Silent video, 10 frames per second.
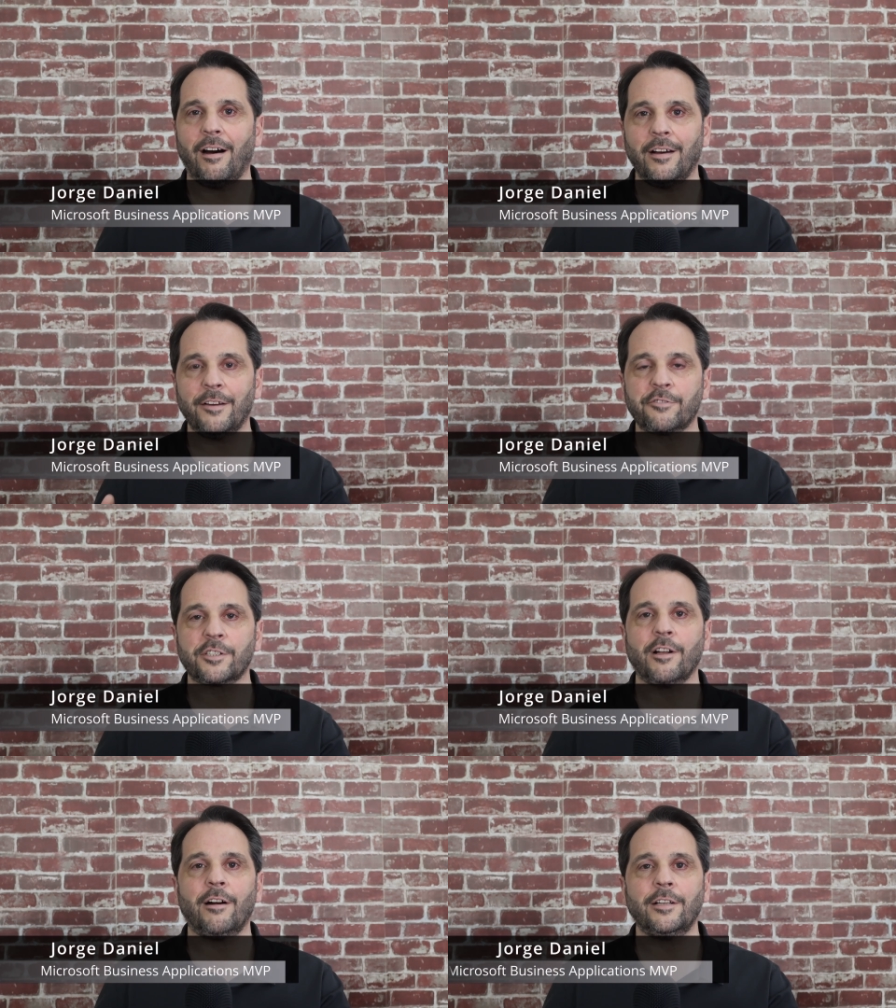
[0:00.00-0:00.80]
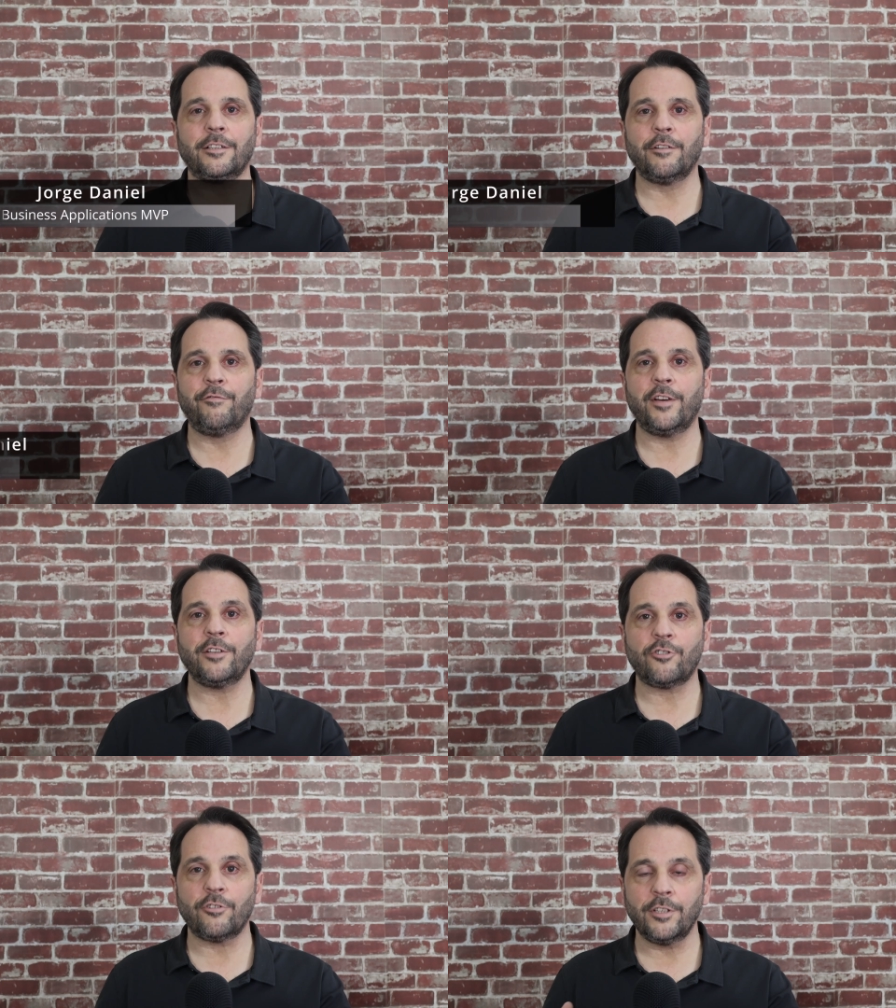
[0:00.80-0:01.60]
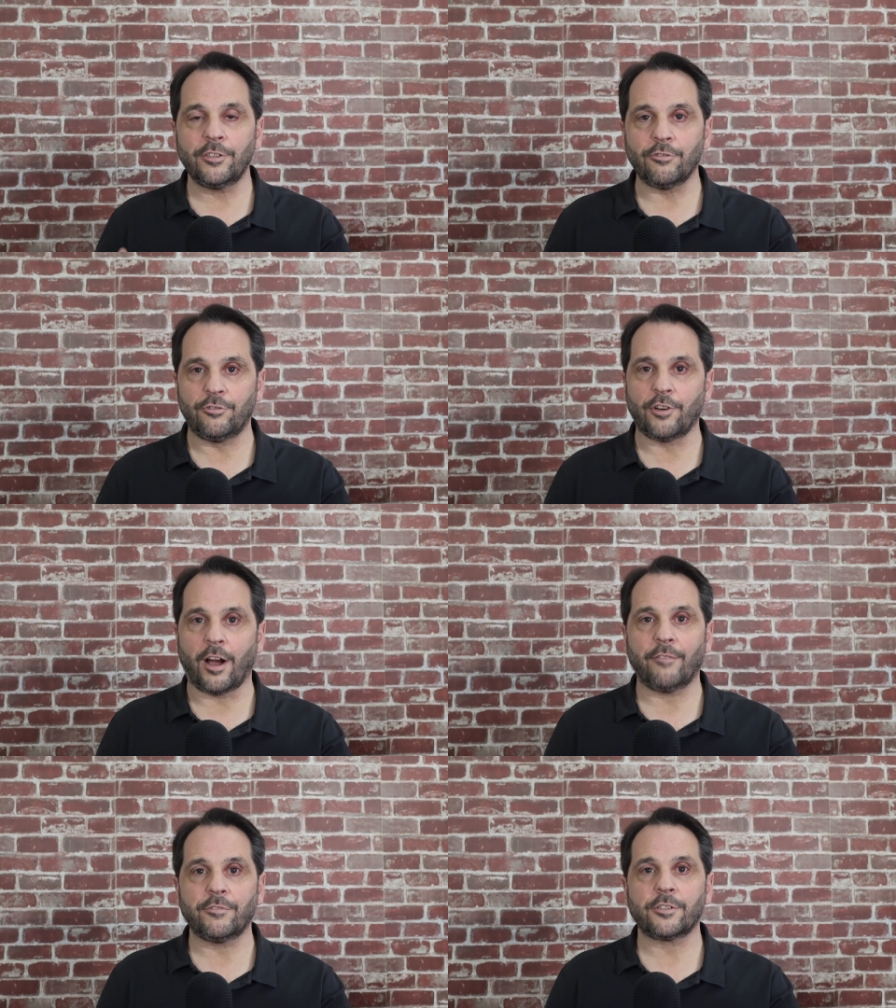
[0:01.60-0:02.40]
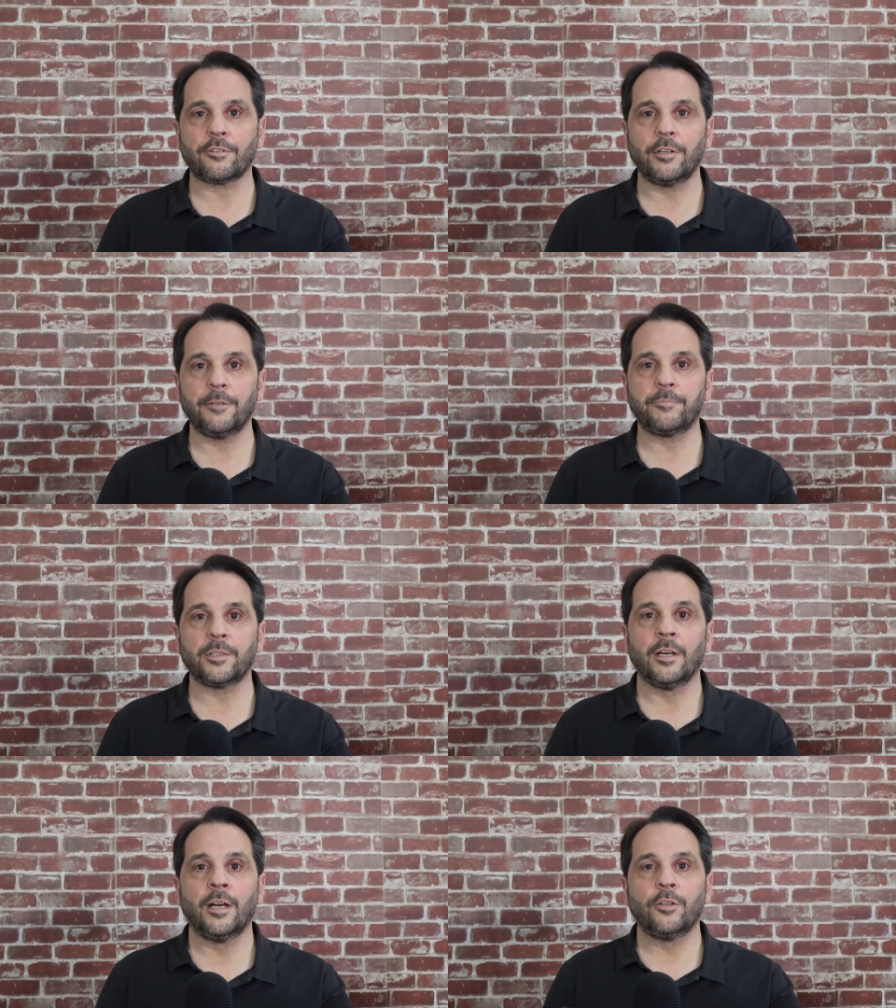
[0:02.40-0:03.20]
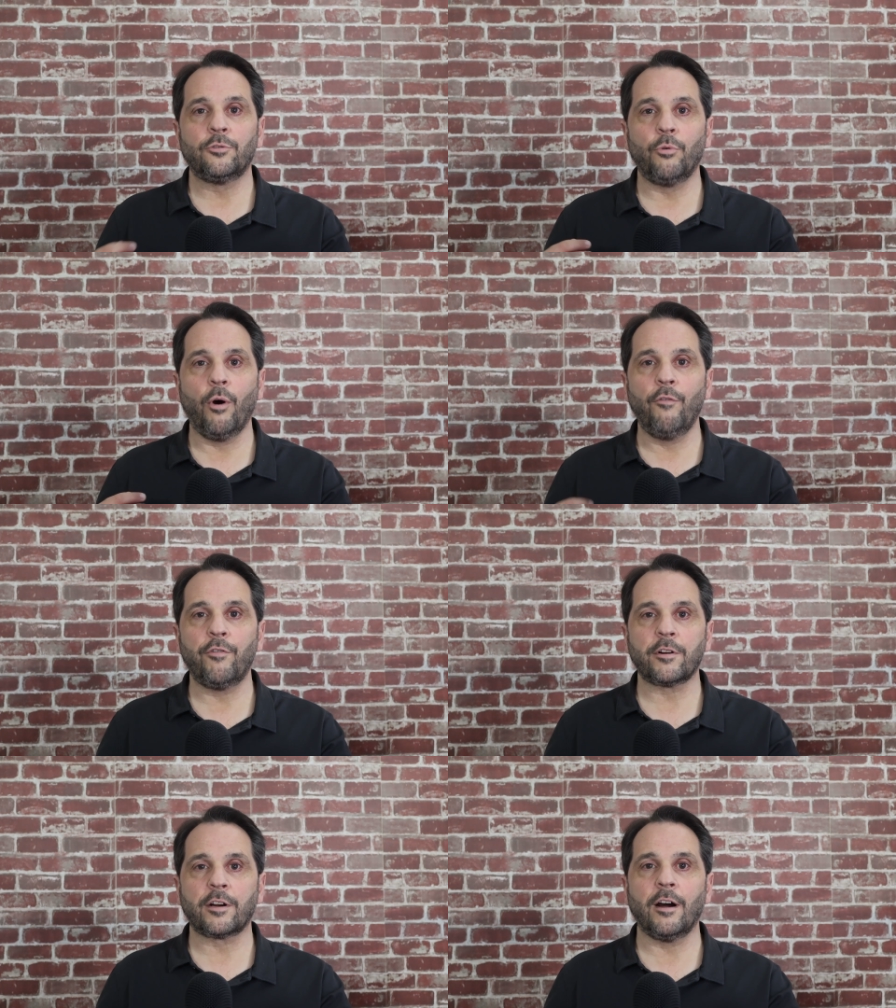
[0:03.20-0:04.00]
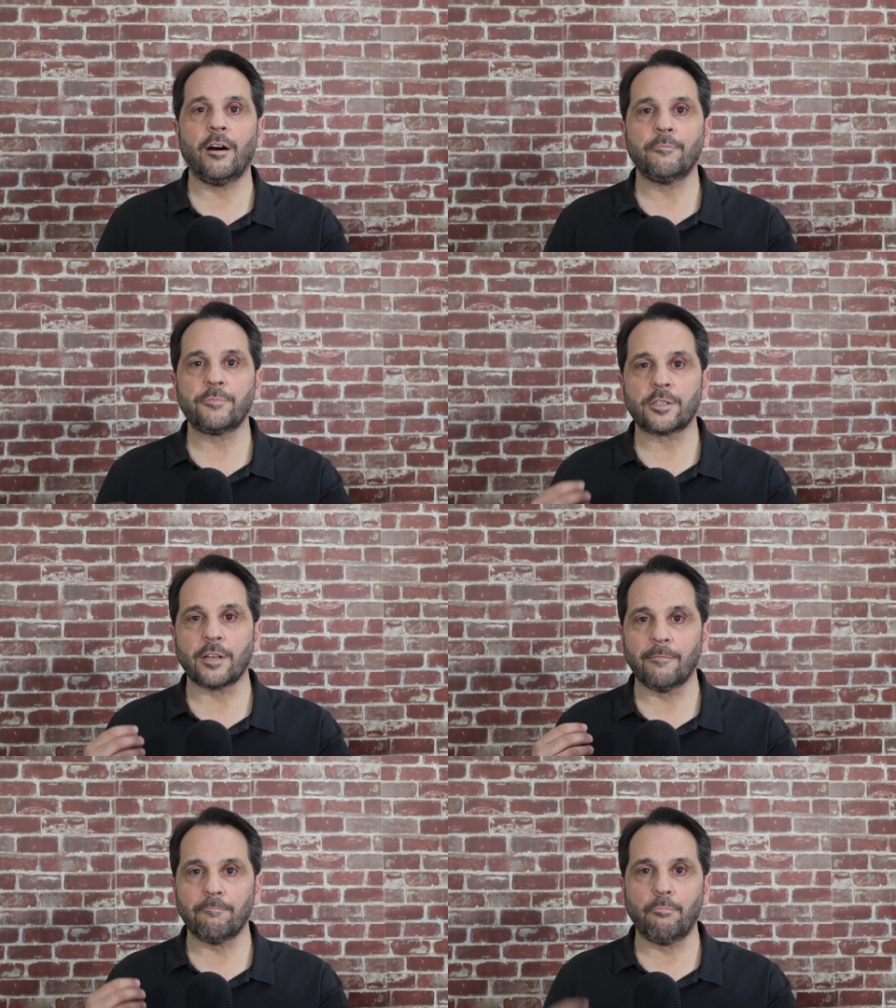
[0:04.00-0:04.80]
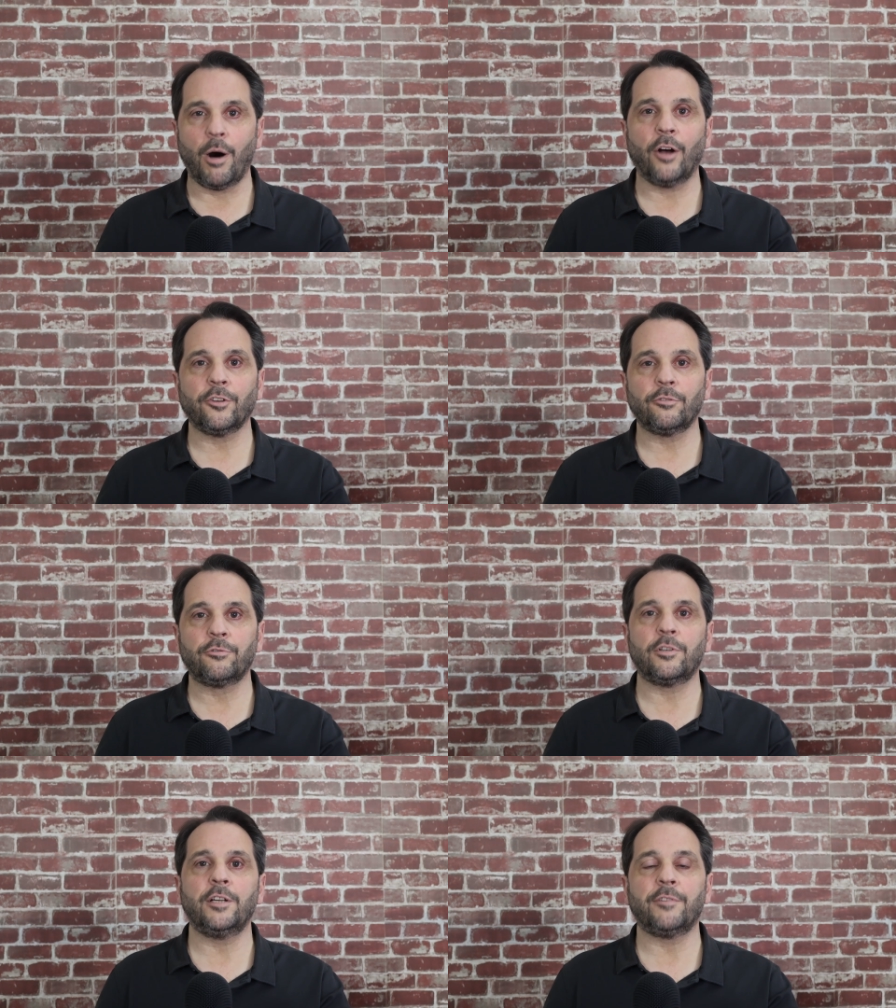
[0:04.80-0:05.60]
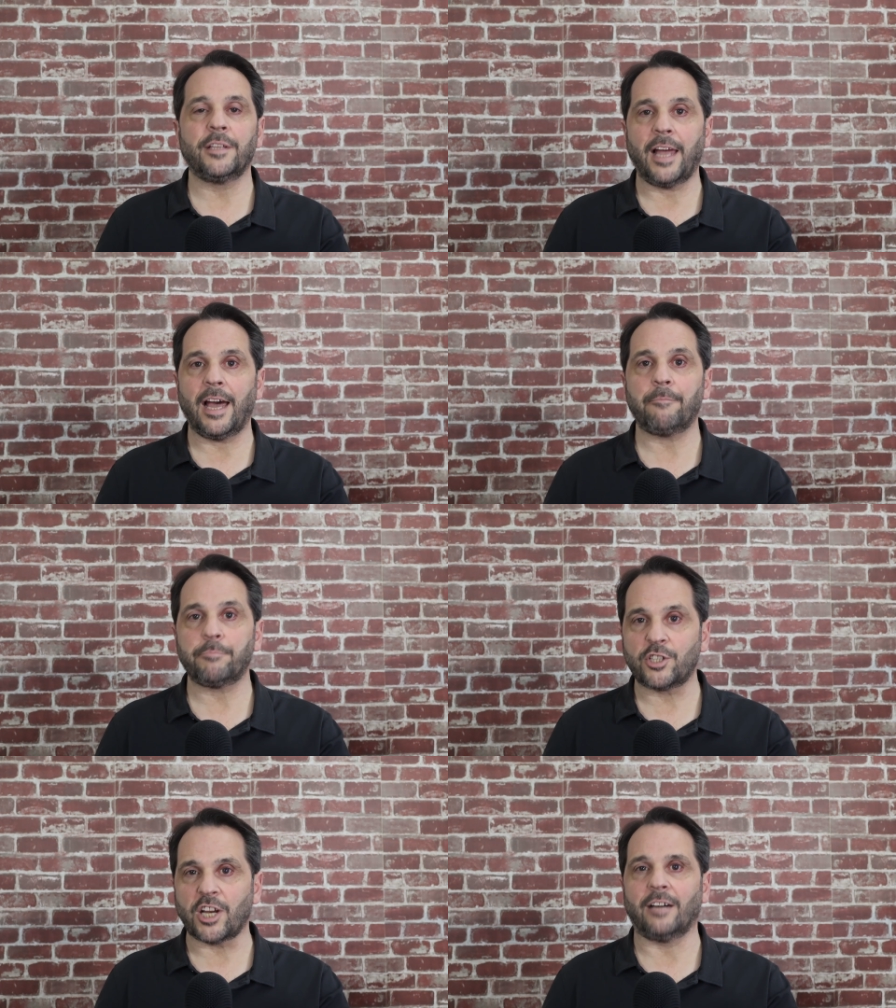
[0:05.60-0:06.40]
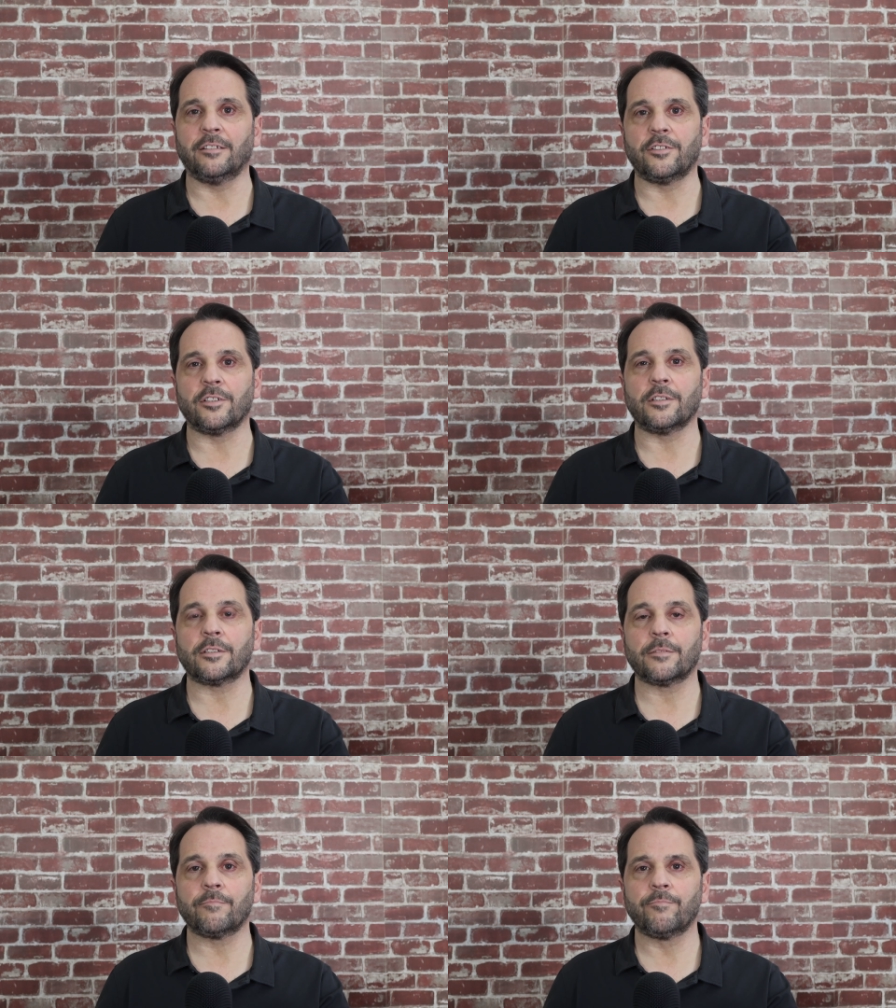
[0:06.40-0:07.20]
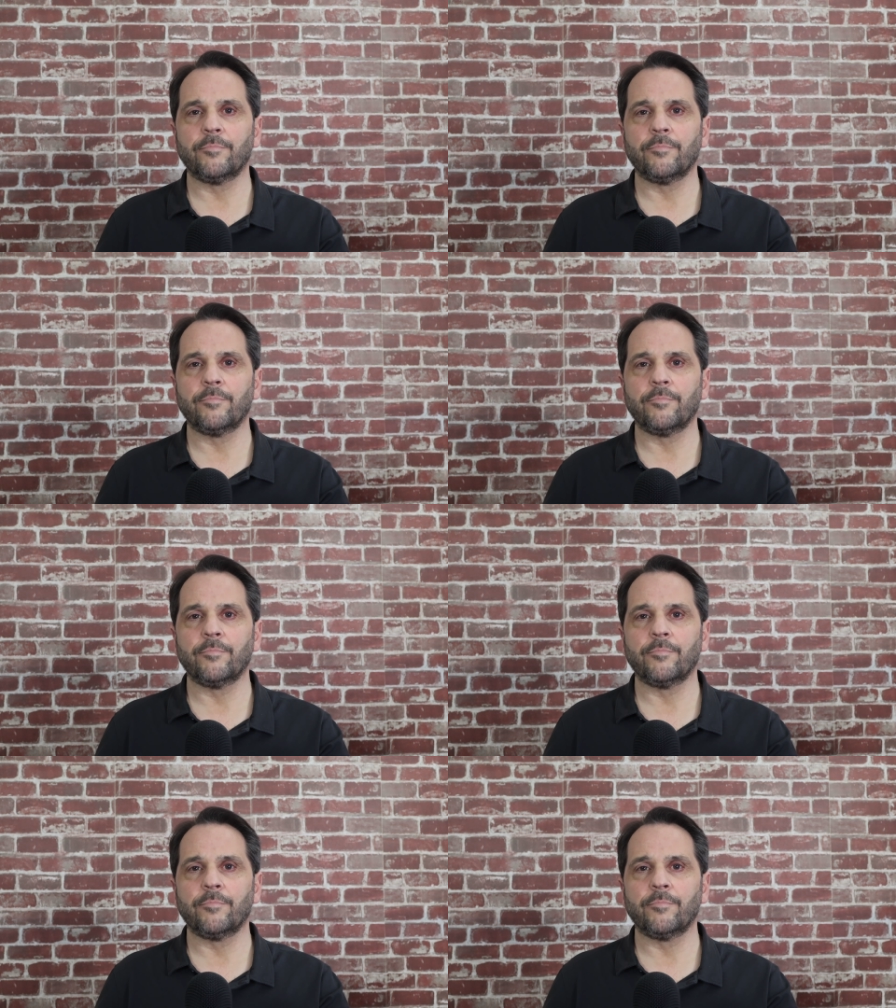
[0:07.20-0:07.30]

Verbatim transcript: I have started to venture into JavaScript to overcome some model-driven app challenges.